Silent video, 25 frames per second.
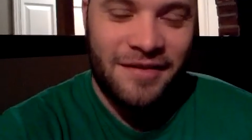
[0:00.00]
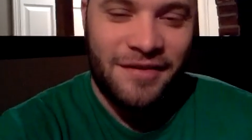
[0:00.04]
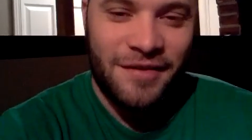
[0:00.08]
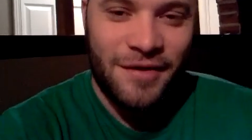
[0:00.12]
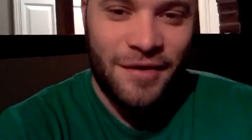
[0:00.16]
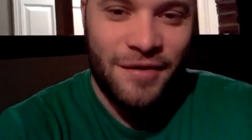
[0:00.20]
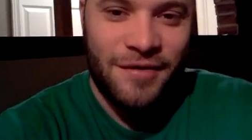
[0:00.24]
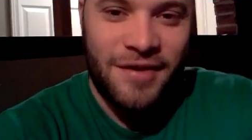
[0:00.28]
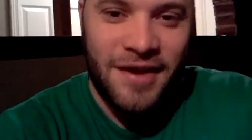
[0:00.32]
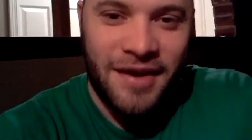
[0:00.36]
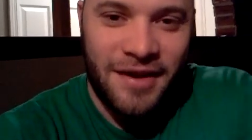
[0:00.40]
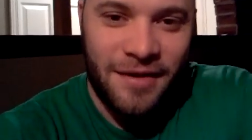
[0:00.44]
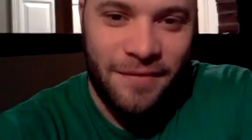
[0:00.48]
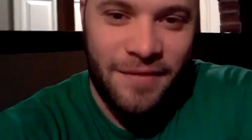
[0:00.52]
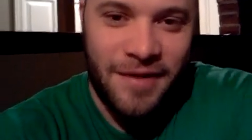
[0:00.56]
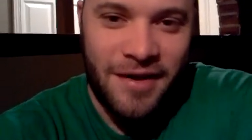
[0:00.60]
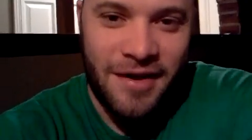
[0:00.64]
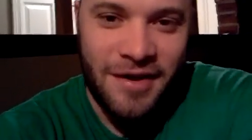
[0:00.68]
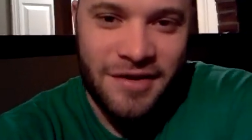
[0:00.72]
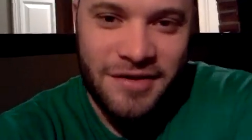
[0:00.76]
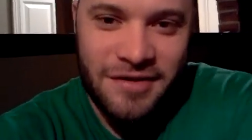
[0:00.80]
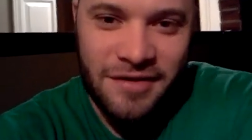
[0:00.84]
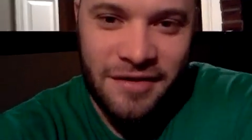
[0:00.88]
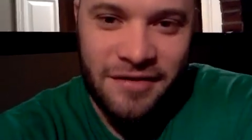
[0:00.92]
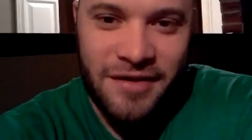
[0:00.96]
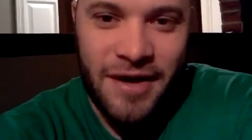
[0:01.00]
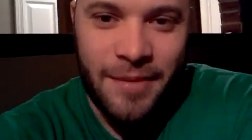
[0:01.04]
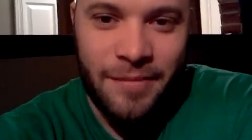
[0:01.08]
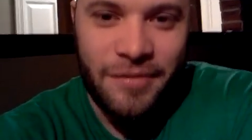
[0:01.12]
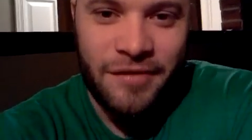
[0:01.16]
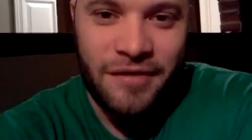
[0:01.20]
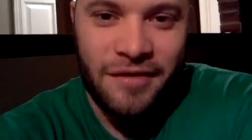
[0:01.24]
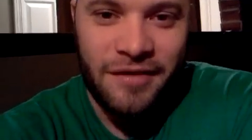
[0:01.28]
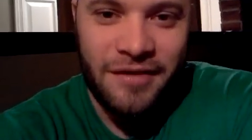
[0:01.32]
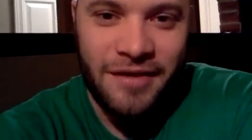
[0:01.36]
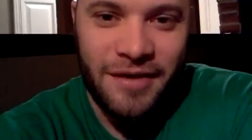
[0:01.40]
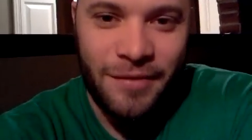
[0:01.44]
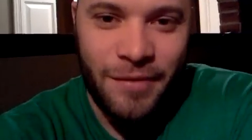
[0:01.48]
So take advantage of this
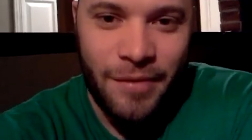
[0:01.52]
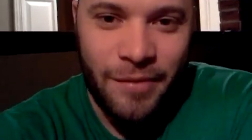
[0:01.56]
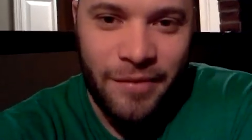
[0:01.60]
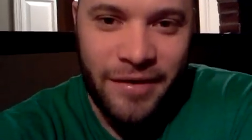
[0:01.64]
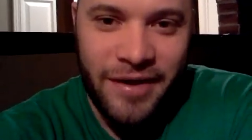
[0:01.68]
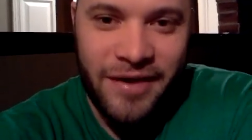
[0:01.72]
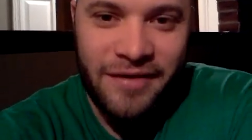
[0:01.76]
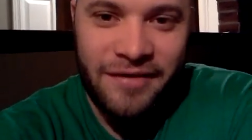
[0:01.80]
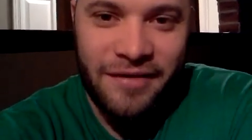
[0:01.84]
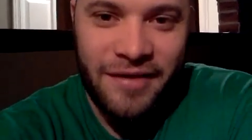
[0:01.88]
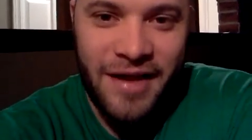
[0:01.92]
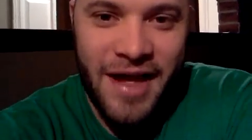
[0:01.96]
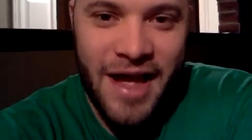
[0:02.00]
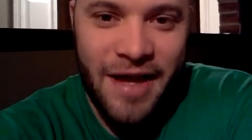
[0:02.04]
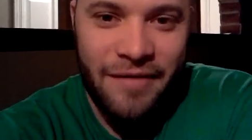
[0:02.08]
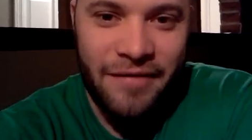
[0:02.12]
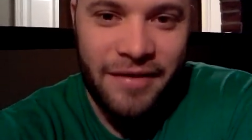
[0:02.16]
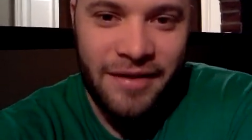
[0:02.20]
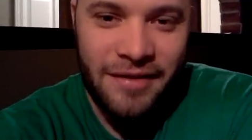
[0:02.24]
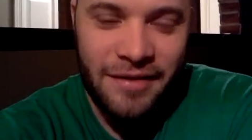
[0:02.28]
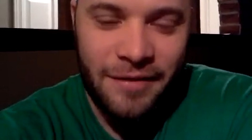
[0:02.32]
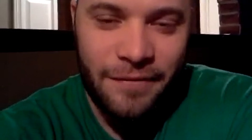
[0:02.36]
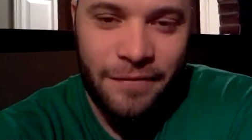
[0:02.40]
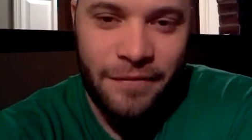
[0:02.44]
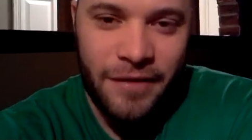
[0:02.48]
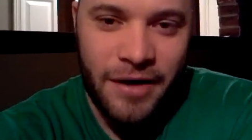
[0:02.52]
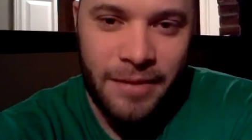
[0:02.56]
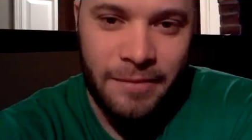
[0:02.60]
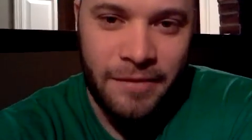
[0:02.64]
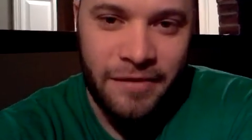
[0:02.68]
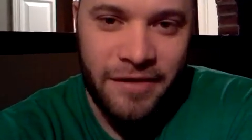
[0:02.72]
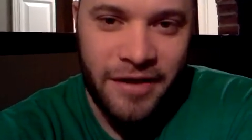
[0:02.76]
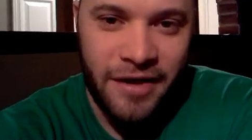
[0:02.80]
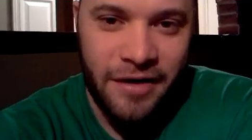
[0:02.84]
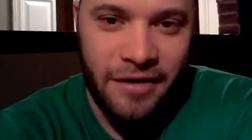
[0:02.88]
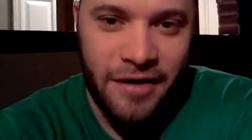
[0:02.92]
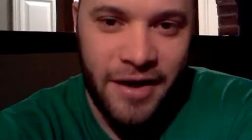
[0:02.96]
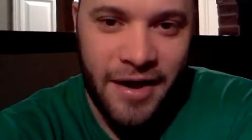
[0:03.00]
opportunity while we still have it—the freedom
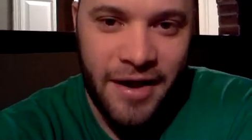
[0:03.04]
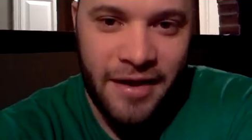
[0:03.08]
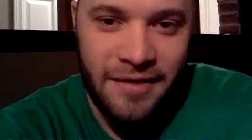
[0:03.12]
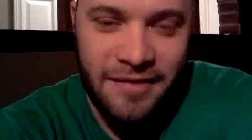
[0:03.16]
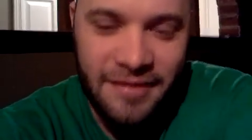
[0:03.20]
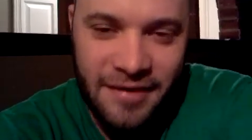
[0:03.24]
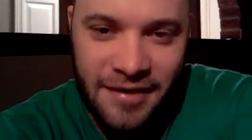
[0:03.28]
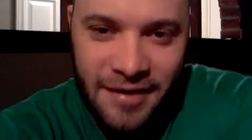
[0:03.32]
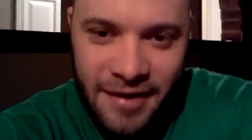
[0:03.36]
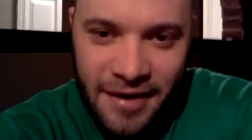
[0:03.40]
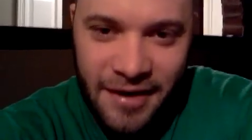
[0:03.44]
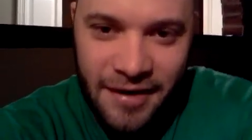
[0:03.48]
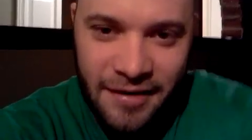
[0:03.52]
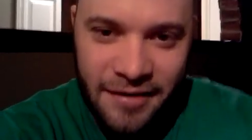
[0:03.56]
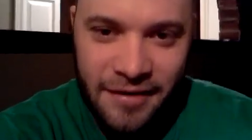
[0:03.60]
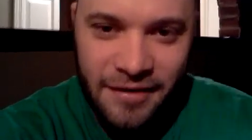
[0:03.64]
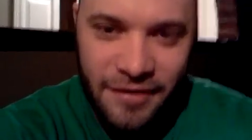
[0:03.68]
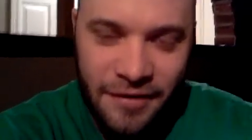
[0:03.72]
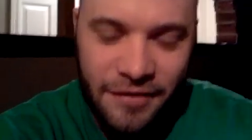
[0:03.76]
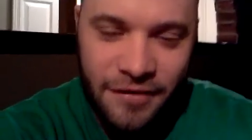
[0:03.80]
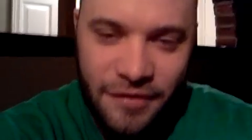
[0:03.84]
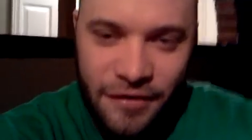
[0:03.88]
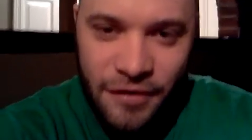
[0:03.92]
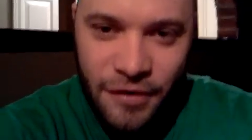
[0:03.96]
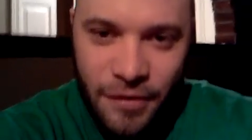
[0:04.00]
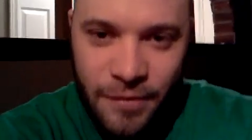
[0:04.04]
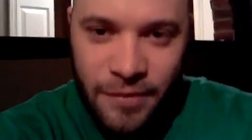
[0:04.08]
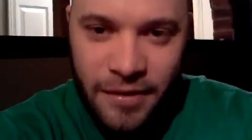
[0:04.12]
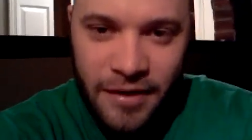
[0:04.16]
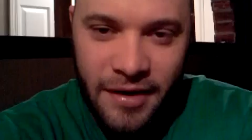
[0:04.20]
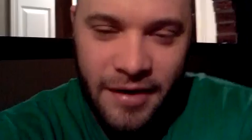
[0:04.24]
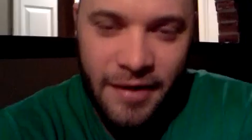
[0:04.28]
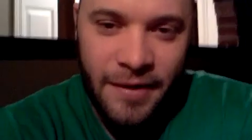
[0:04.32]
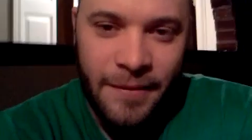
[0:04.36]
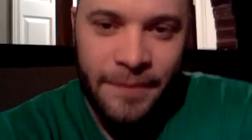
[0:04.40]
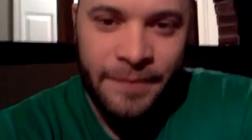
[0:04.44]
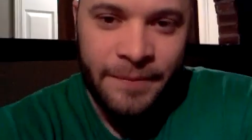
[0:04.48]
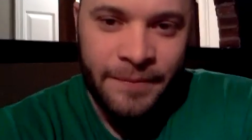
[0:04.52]
of the internet and the
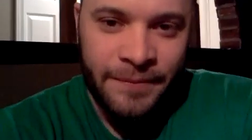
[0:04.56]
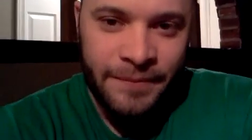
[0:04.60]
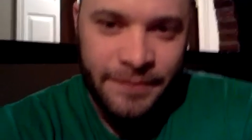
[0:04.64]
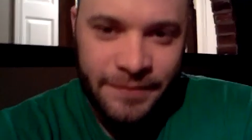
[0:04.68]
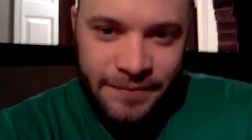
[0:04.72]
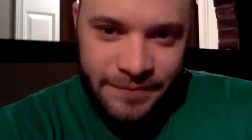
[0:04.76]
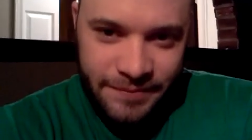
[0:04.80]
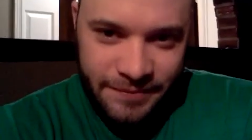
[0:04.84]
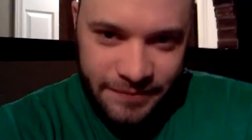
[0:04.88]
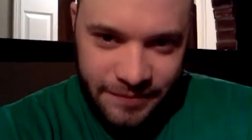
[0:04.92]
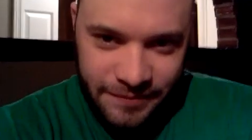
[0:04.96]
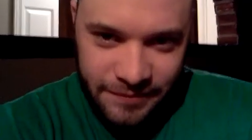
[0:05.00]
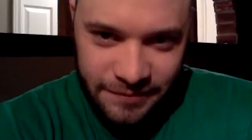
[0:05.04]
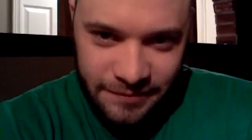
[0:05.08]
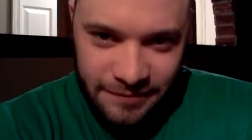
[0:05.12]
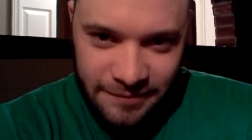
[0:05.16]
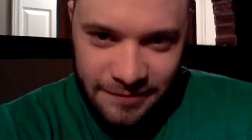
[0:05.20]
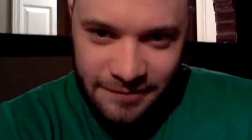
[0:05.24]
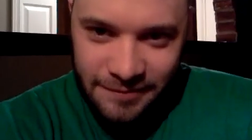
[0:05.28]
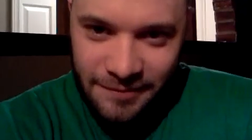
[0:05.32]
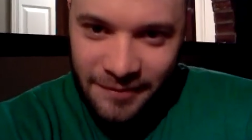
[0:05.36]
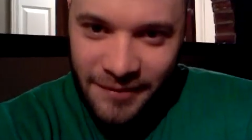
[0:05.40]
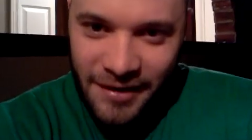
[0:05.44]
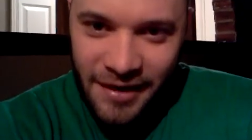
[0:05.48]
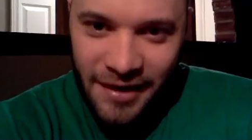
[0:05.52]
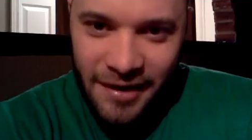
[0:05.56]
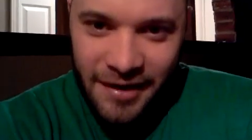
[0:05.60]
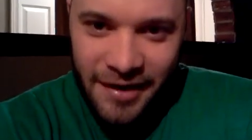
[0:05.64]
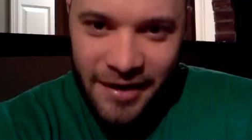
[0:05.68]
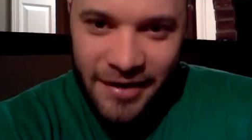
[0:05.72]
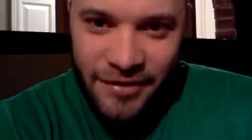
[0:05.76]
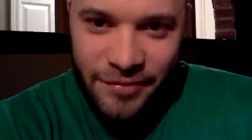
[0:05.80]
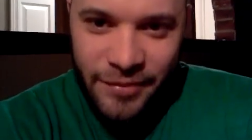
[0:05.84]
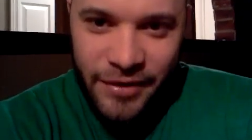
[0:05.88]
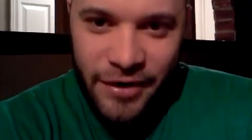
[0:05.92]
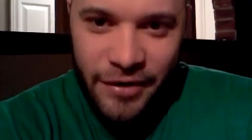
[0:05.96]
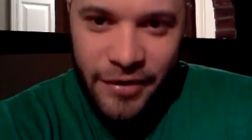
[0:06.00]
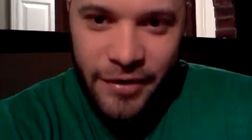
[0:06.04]

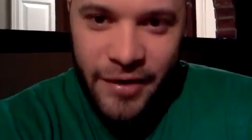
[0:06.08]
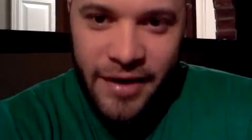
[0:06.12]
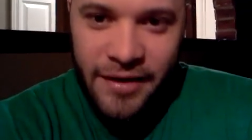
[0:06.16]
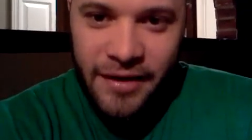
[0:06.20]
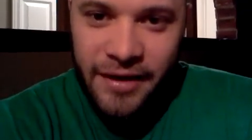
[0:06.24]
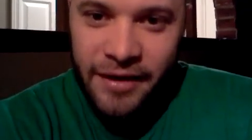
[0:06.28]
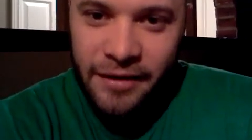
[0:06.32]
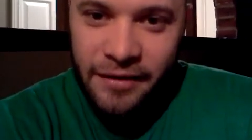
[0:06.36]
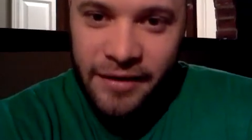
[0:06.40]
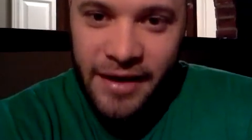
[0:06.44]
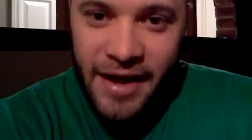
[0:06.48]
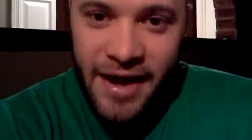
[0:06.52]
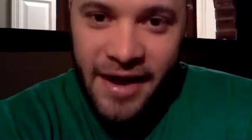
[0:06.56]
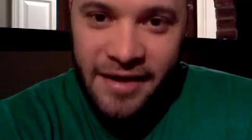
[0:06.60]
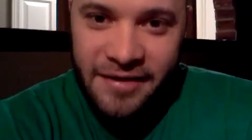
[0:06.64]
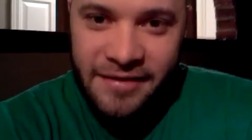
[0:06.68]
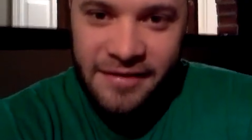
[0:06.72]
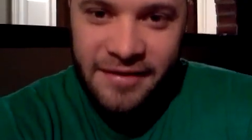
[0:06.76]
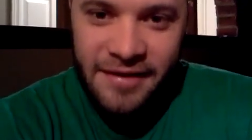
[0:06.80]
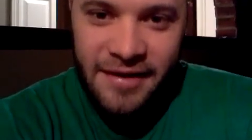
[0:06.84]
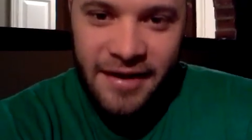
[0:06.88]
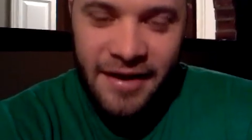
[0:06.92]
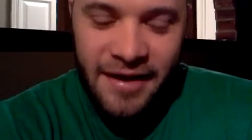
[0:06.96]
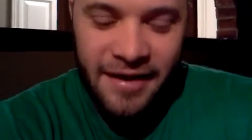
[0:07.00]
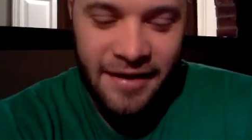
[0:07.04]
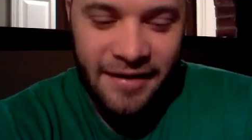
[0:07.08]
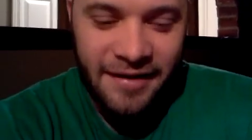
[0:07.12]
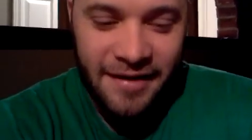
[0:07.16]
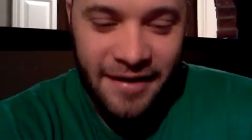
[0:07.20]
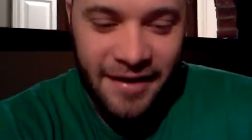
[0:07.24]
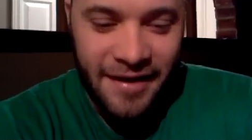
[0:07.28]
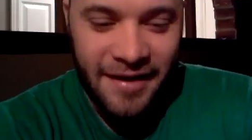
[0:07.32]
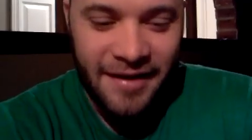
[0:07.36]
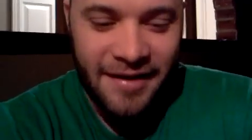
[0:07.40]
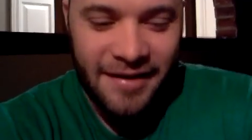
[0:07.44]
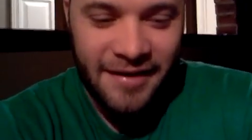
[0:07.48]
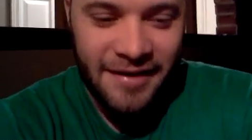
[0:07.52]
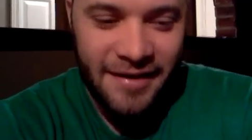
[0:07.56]
YouTube—because we don't know how long it'll last, and
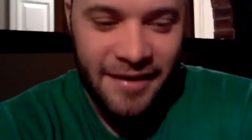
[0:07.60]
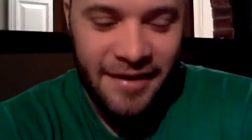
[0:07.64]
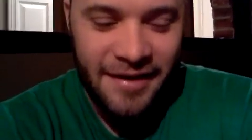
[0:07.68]
uh,